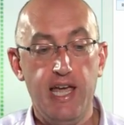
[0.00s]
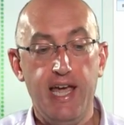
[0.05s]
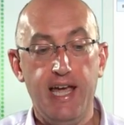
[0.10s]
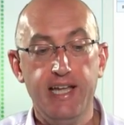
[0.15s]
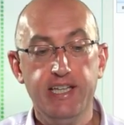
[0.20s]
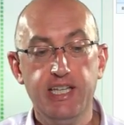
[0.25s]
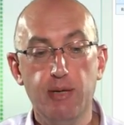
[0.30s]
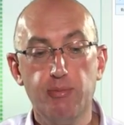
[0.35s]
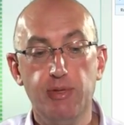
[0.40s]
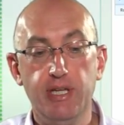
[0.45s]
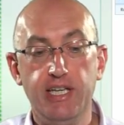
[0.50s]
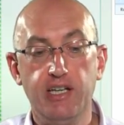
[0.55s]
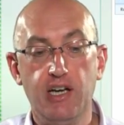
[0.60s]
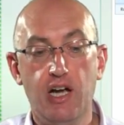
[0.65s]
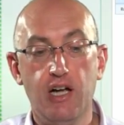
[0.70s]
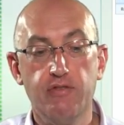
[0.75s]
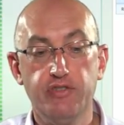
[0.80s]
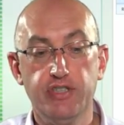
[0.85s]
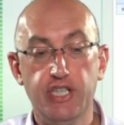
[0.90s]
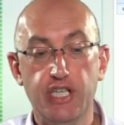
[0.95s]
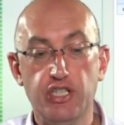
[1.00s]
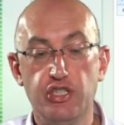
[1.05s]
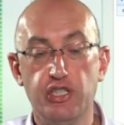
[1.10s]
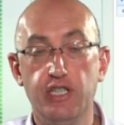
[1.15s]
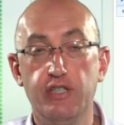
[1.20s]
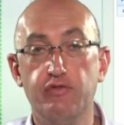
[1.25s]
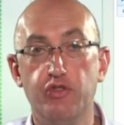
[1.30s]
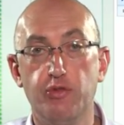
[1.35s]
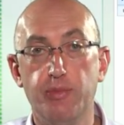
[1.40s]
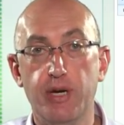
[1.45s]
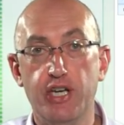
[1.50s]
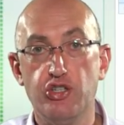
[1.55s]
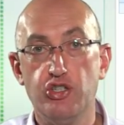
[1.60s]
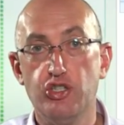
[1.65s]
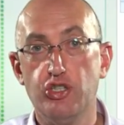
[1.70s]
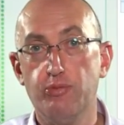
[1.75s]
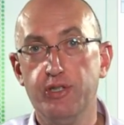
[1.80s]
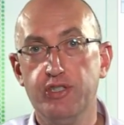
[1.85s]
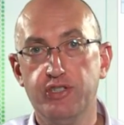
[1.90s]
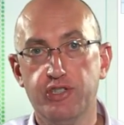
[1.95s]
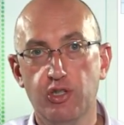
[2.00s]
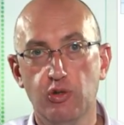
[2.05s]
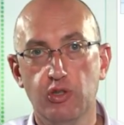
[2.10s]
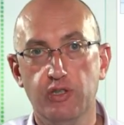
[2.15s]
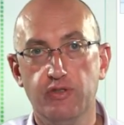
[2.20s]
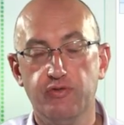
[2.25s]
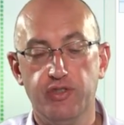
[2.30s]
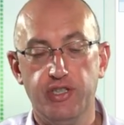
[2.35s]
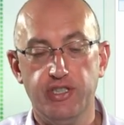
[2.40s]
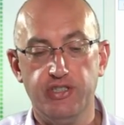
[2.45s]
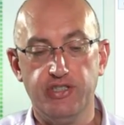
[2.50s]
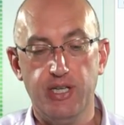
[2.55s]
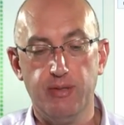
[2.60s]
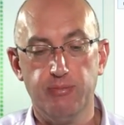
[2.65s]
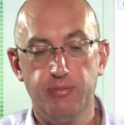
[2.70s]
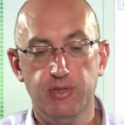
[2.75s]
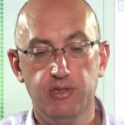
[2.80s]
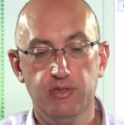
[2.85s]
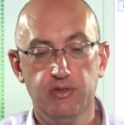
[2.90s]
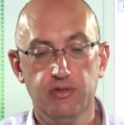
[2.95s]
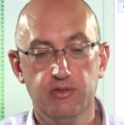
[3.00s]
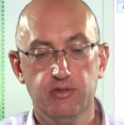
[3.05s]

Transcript: enabling confidential information to be stolen, for example.